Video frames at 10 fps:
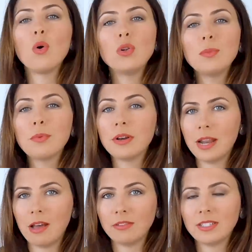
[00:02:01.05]
all
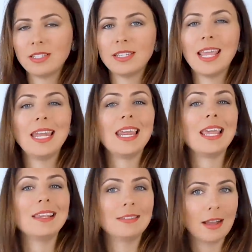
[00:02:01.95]
pronounced in
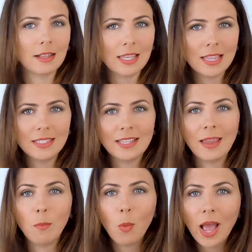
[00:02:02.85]
exactly the
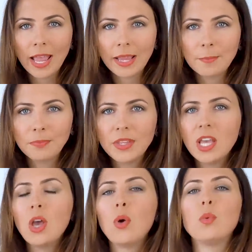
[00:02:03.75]
same way,
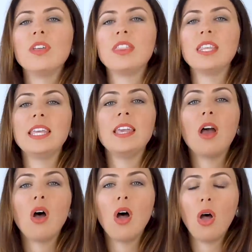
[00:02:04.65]
with the
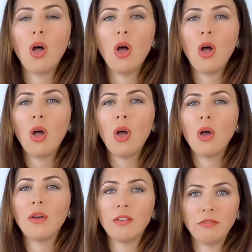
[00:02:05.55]

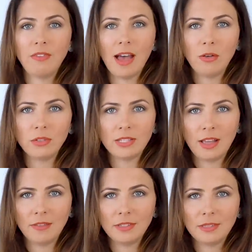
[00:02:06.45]
vowel
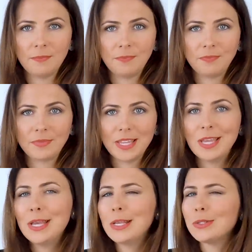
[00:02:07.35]
sound.
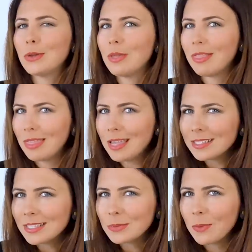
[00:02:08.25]
So
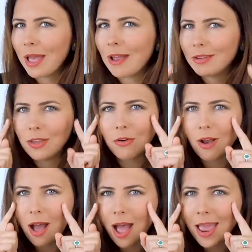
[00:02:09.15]
this is where
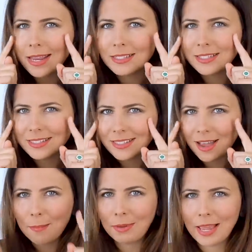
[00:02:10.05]
your eyes
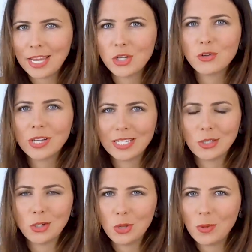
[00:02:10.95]
start playing
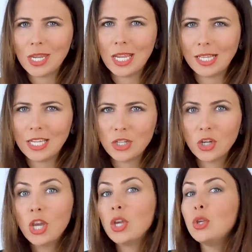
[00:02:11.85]
tricks on you in
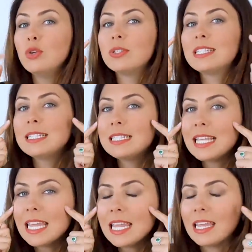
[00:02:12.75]
English. You
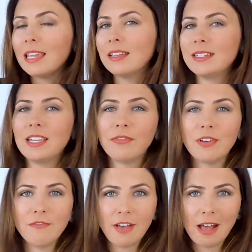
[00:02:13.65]
see
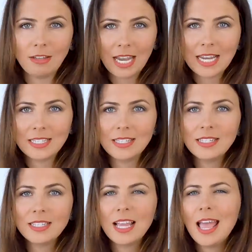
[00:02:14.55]
different vowel
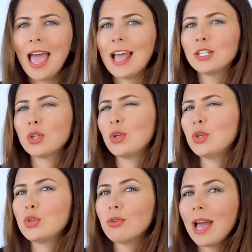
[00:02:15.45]
letters, and so
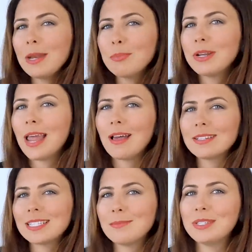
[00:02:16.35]
you try to
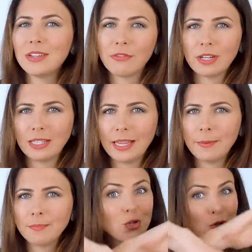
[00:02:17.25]
pronounce them
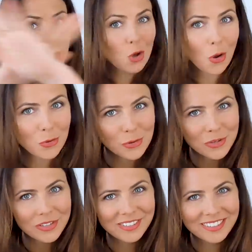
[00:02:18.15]
differently.
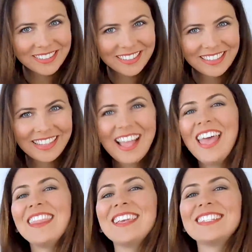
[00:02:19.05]
Don't.
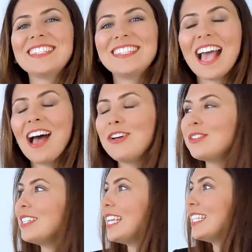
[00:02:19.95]
The
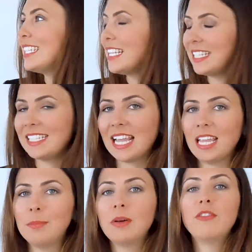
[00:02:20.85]
sound is the
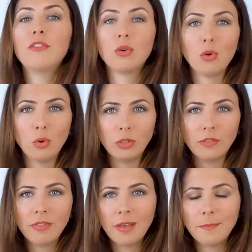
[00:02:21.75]
same for all
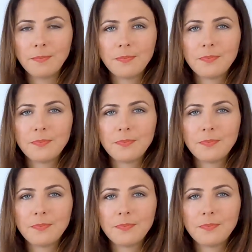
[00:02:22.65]
of them.